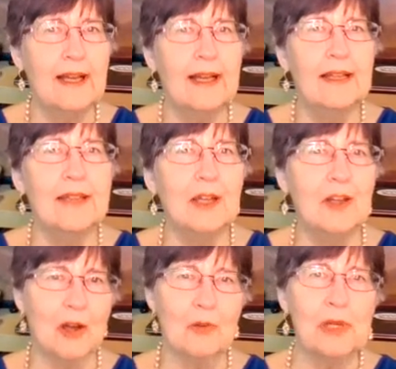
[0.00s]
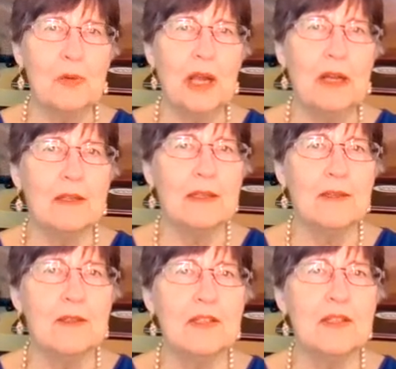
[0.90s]
that are required
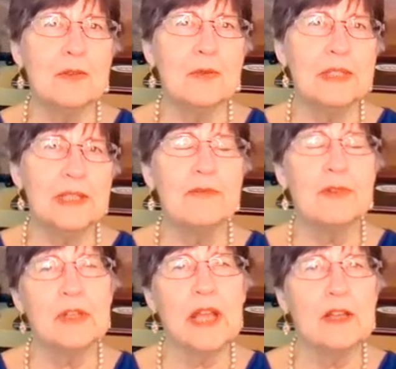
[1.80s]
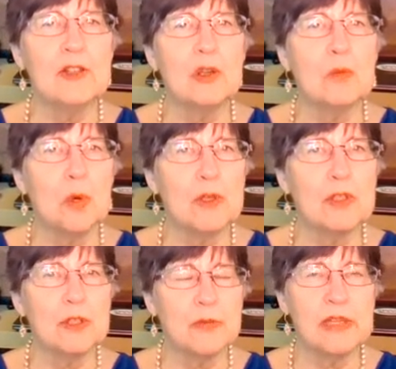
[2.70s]
to sit for national board
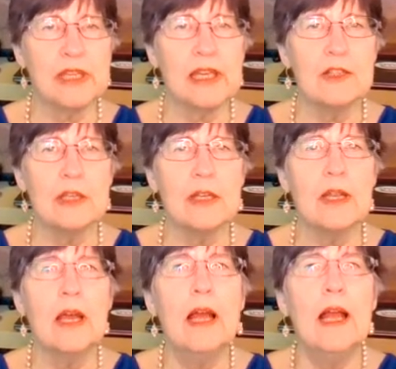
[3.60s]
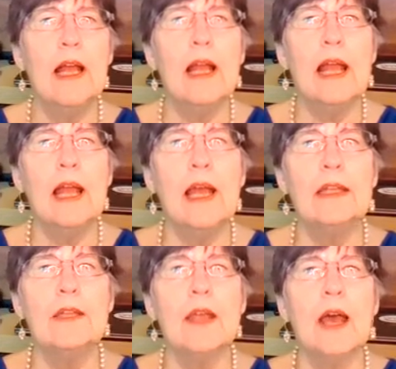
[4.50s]
certification.
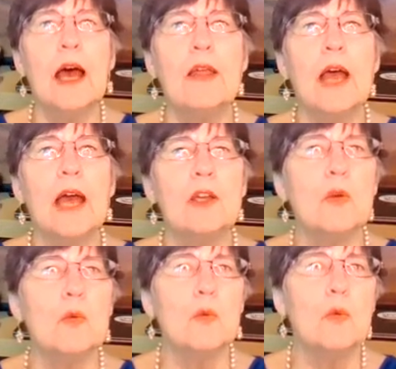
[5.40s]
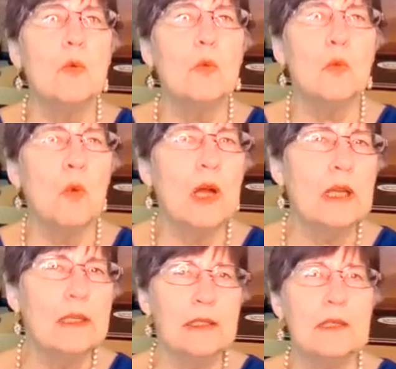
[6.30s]
And I don't
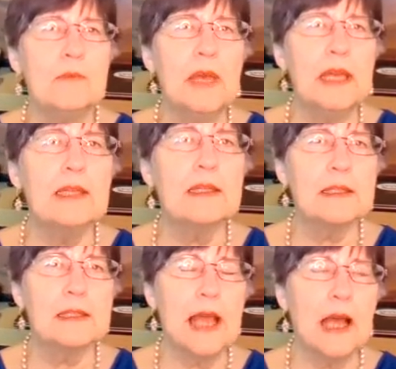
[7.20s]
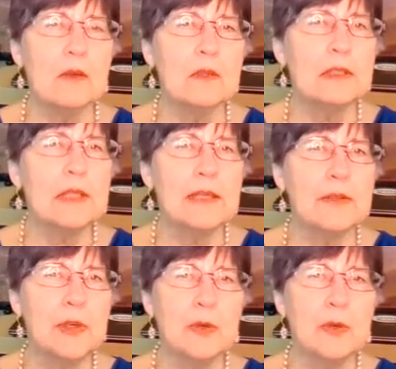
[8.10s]
want to make it sound like their